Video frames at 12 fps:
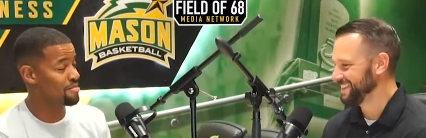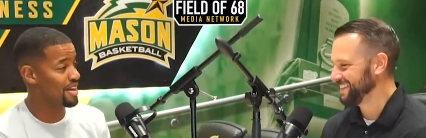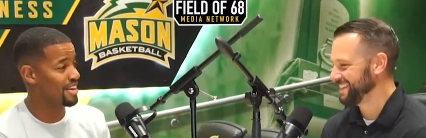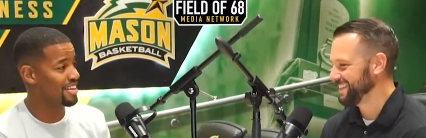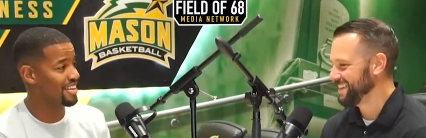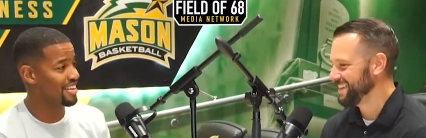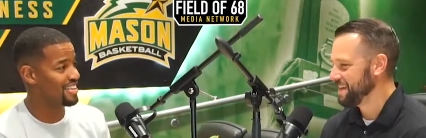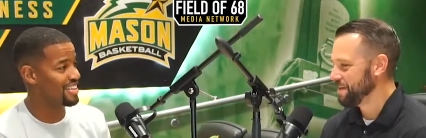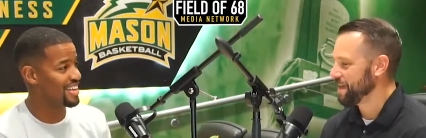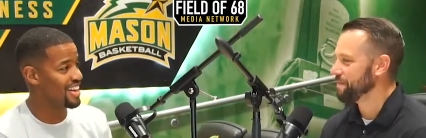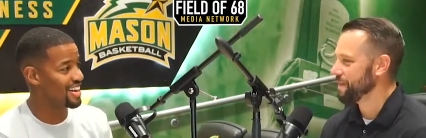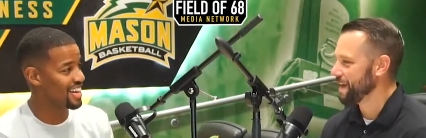Speaker 1: better than, than
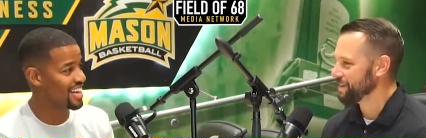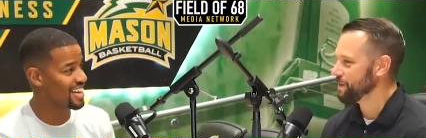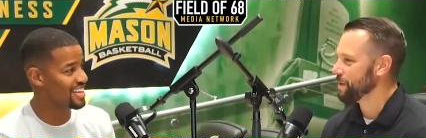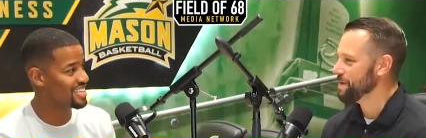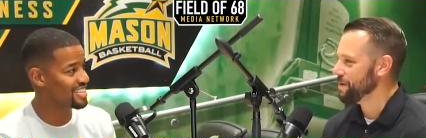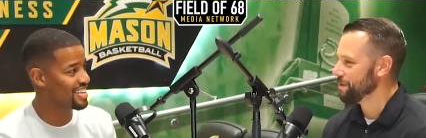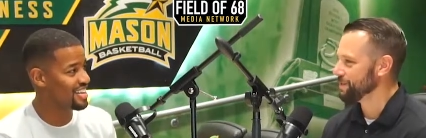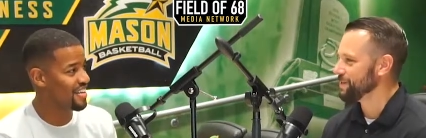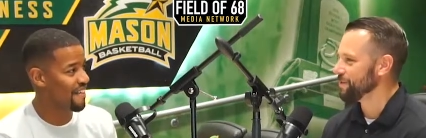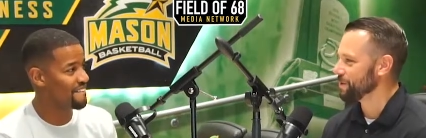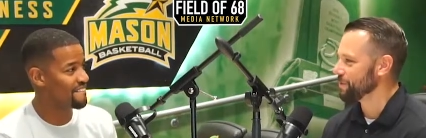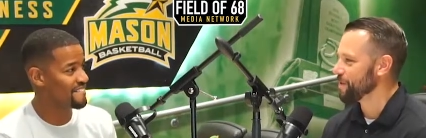That's guys. how I know it's an
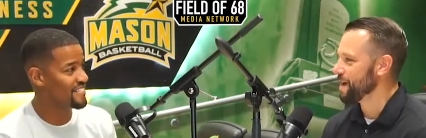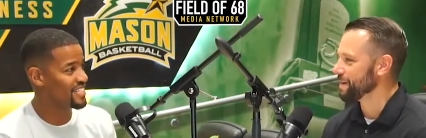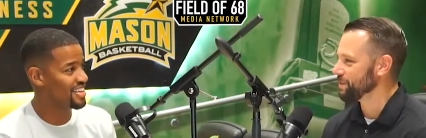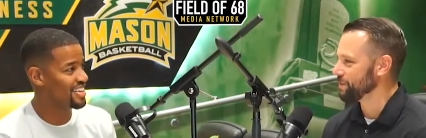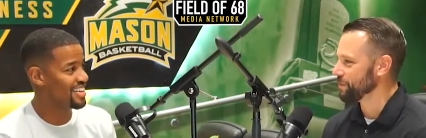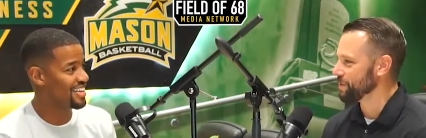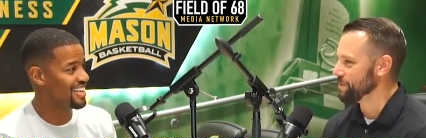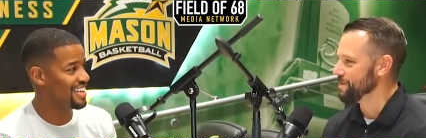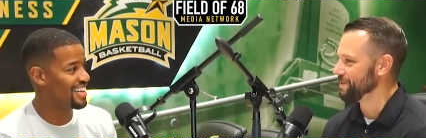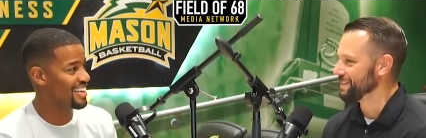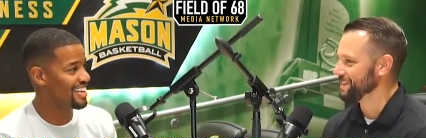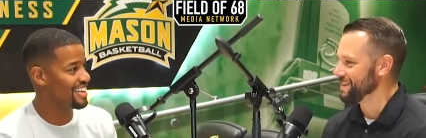early practice for you when you're
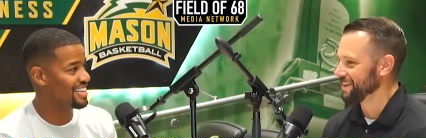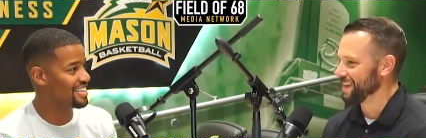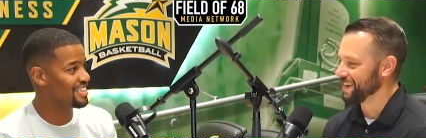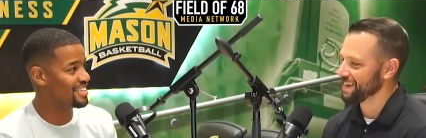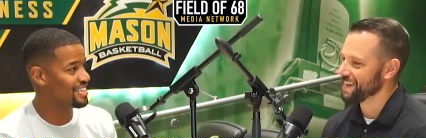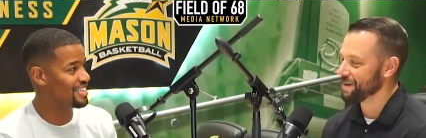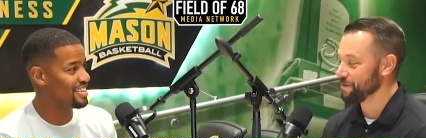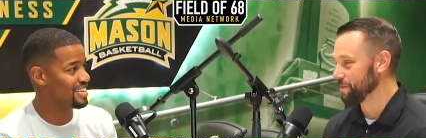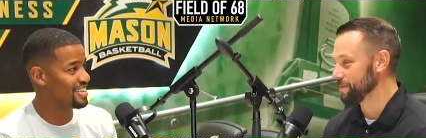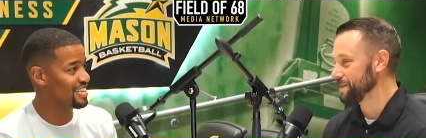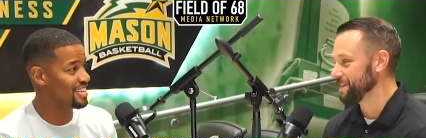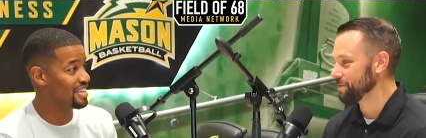sitting yeah. here like, yeah, we,
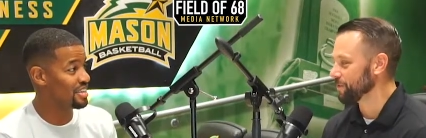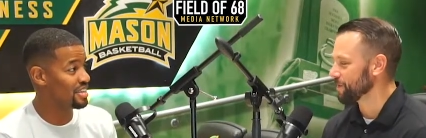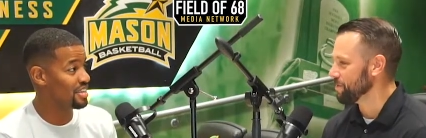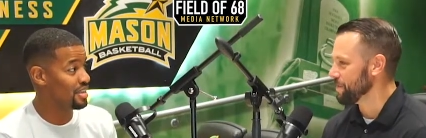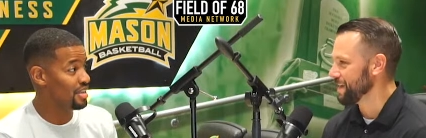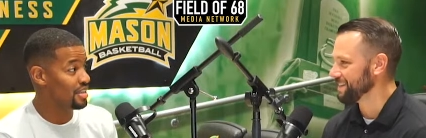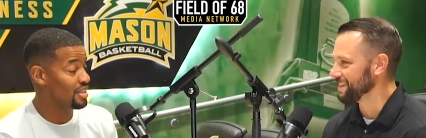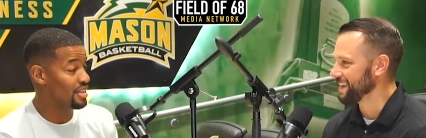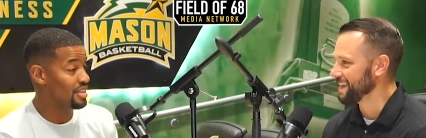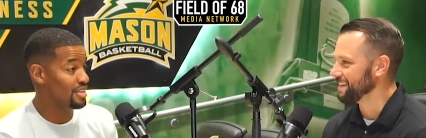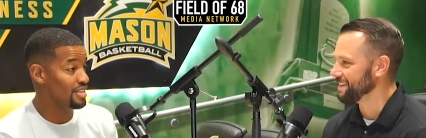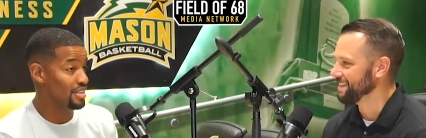we, need to work on passing and
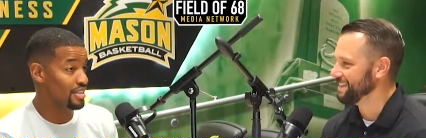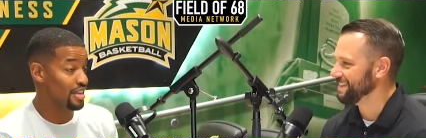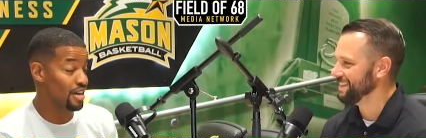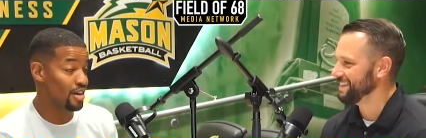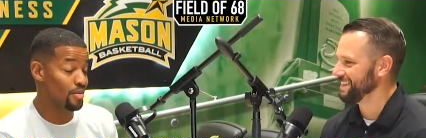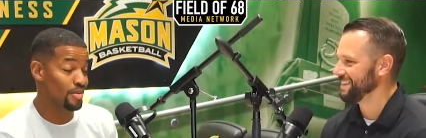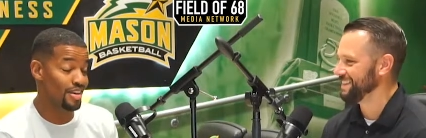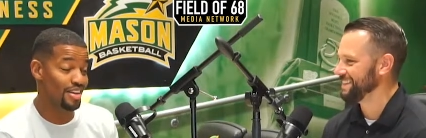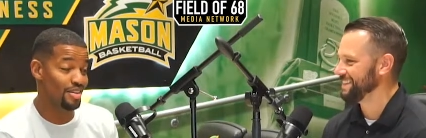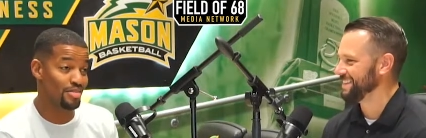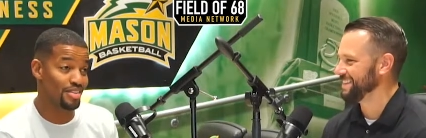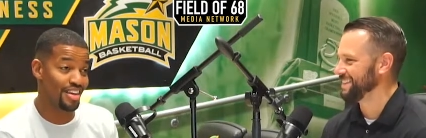catching. no, man,
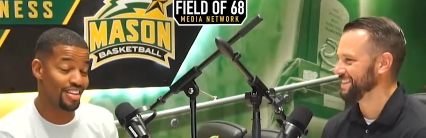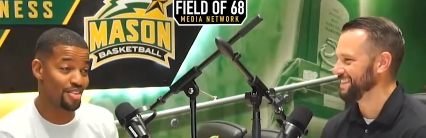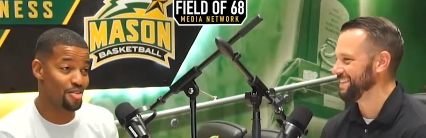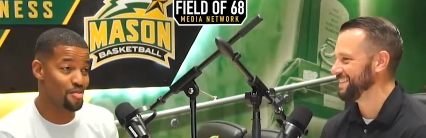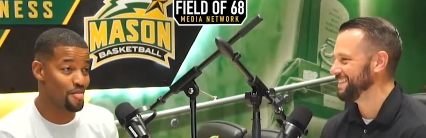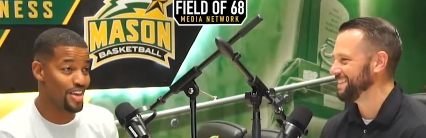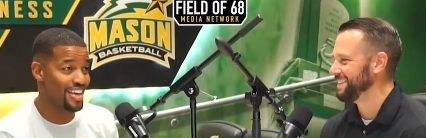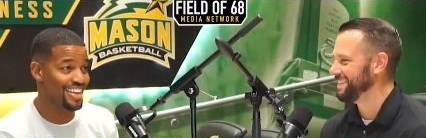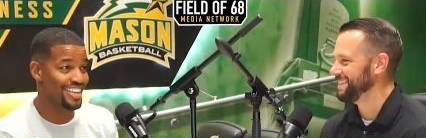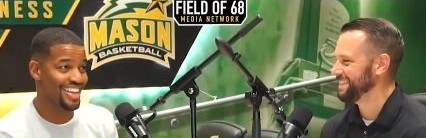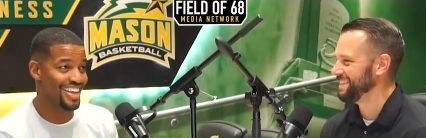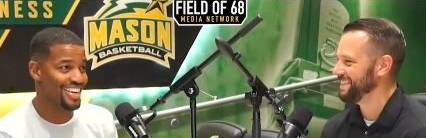I'm
Speaker 2: telling you, man,
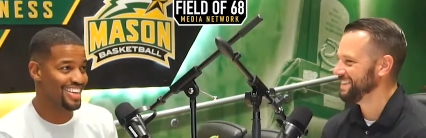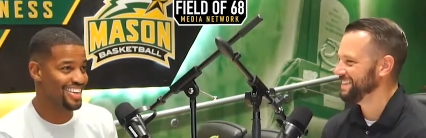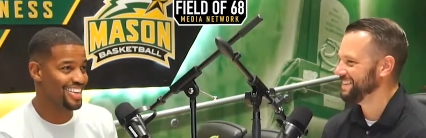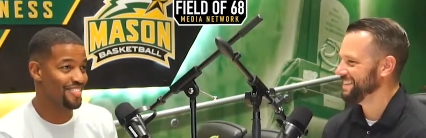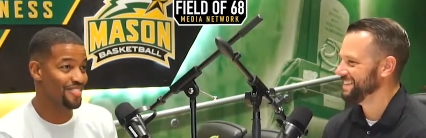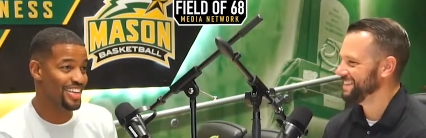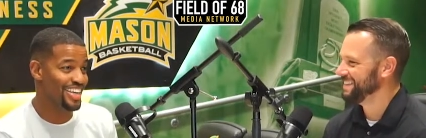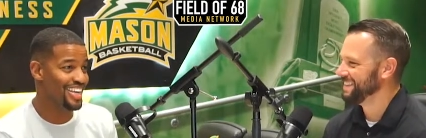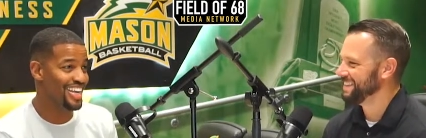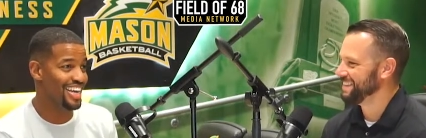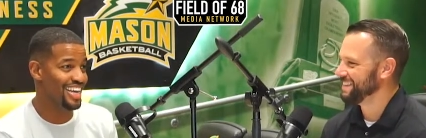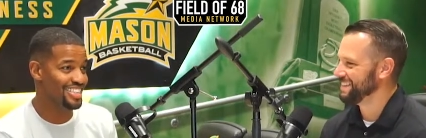like NBA
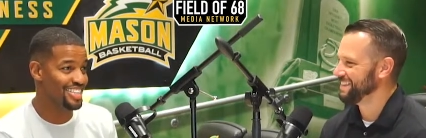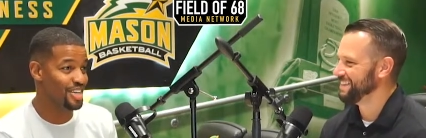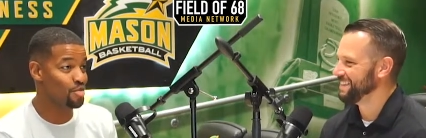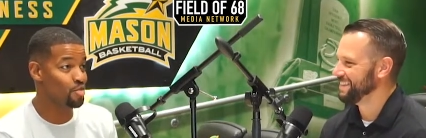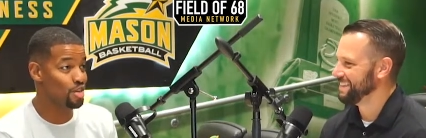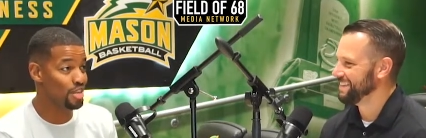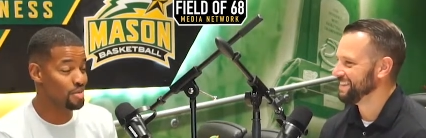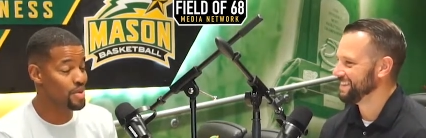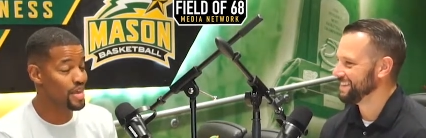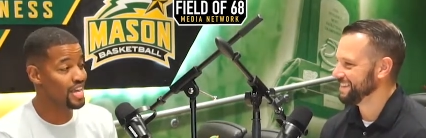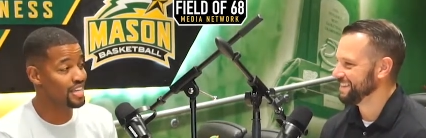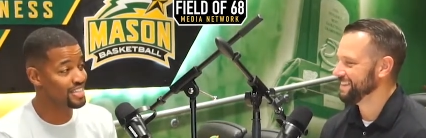guys can really
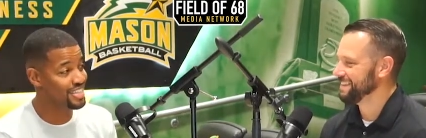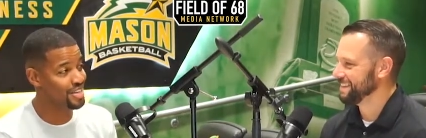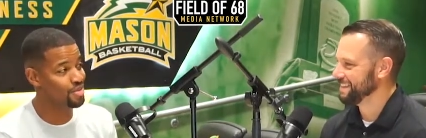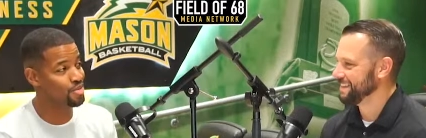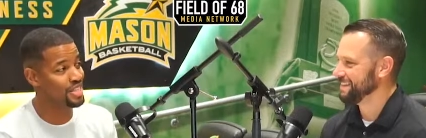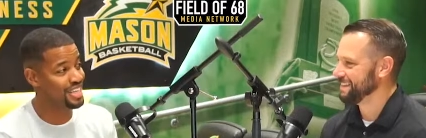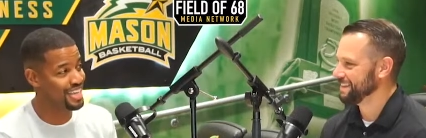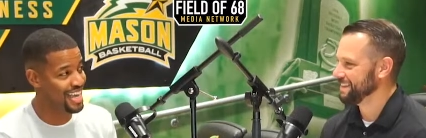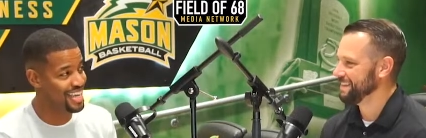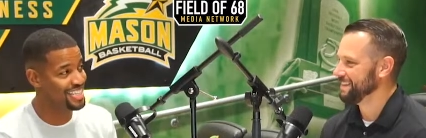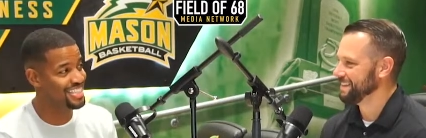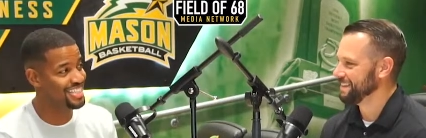pass and can really
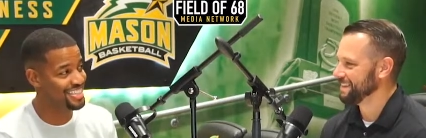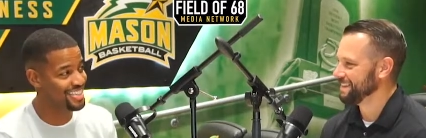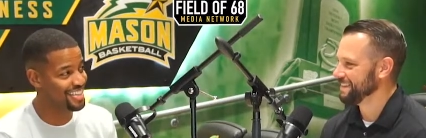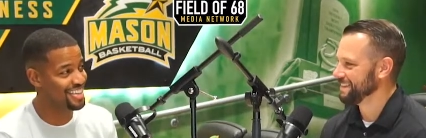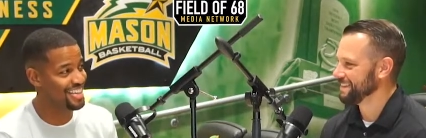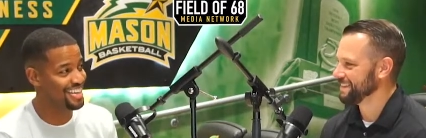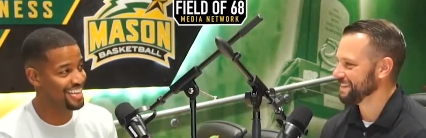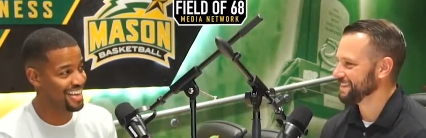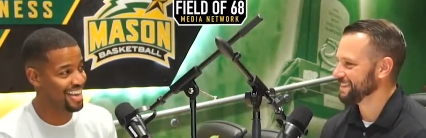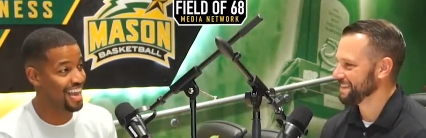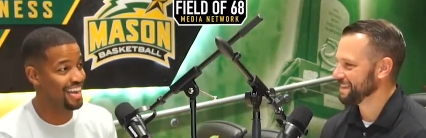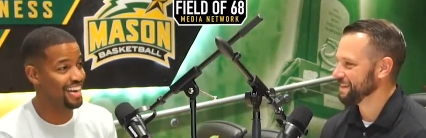catch, like,
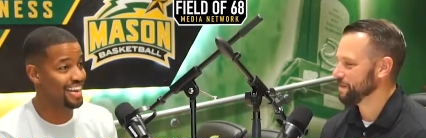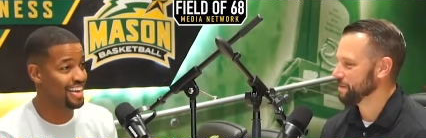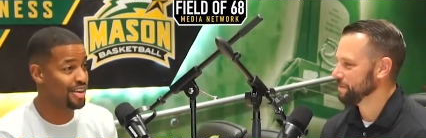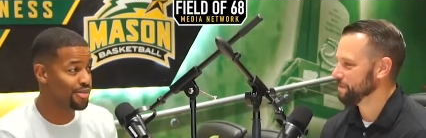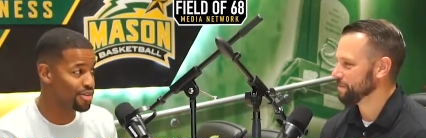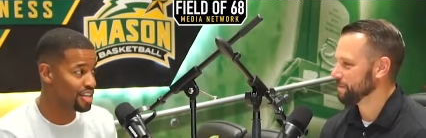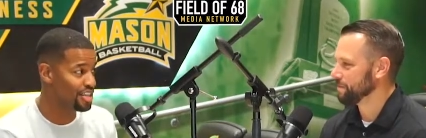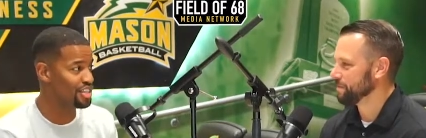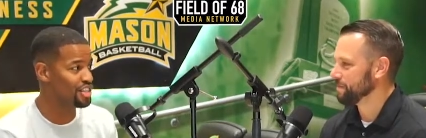and they can really